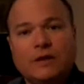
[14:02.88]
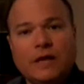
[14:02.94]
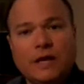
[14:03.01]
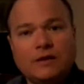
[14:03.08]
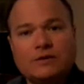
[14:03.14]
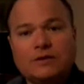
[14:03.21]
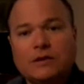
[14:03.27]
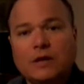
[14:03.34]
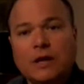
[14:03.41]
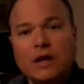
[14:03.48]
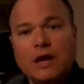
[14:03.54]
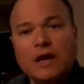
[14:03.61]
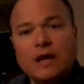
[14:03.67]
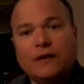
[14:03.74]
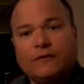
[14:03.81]
agent,
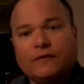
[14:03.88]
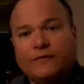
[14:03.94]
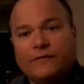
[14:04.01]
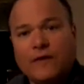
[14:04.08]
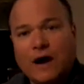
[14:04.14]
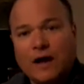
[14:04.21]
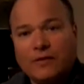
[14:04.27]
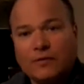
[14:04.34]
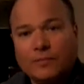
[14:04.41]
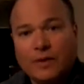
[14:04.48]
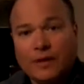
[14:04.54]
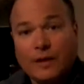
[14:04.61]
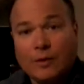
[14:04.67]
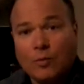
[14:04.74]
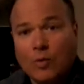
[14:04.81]
his father
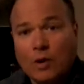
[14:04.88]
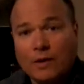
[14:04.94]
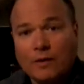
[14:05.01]
being one